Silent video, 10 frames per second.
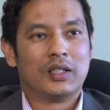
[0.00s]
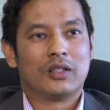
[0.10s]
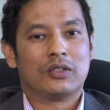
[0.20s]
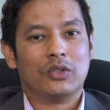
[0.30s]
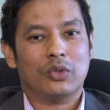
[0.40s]

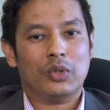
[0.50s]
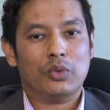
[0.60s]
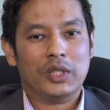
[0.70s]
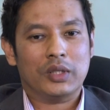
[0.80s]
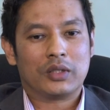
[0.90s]
So we
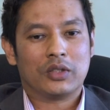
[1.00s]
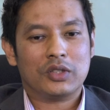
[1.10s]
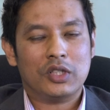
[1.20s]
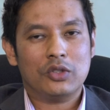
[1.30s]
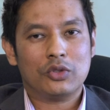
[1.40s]
will
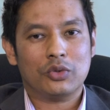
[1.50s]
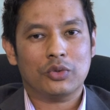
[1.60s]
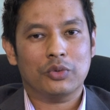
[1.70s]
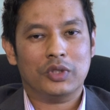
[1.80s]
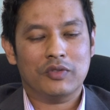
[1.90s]
continue
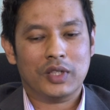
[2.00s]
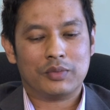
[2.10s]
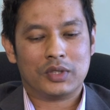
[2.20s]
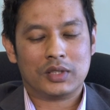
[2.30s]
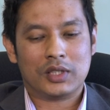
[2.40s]
to develop
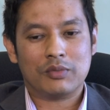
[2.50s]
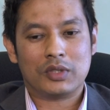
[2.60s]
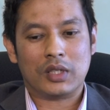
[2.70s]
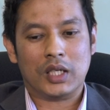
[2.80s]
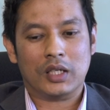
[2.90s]

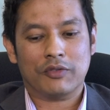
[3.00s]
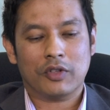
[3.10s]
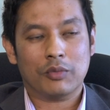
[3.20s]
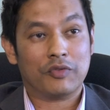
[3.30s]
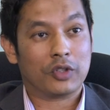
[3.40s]
systems in the
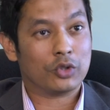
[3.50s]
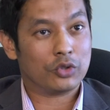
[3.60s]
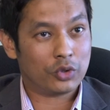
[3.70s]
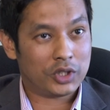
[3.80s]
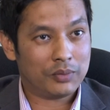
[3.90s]
form of a
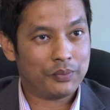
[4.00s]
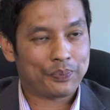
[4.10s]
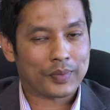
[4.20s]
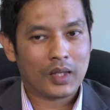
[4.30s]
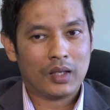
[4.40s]
consortium,
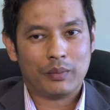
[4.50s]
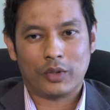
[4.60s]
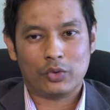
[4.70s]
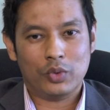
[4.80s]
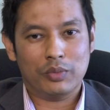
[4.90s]

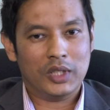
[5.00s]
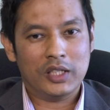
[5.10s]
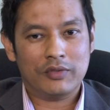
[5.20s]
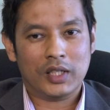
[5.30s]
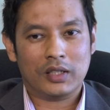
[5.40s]
because we
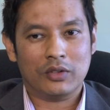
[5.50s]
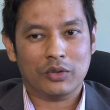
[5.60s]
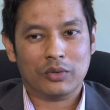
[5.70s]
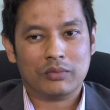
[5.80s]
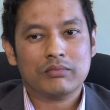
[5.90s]
believe that, you
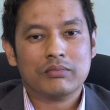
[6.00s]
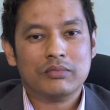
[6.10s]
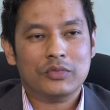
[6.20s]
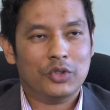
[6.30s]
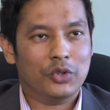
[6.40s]
know,
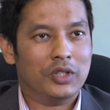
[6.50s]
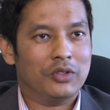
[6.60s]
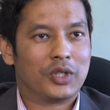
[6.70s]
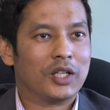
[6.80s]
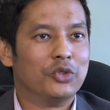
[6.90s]

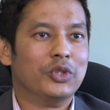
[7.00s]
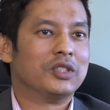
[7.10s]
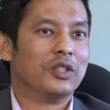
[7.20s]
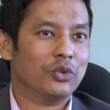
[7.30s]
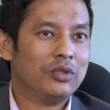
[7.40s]
you can't do
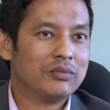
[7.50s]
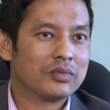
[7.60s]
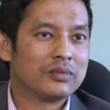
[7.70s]
this alone.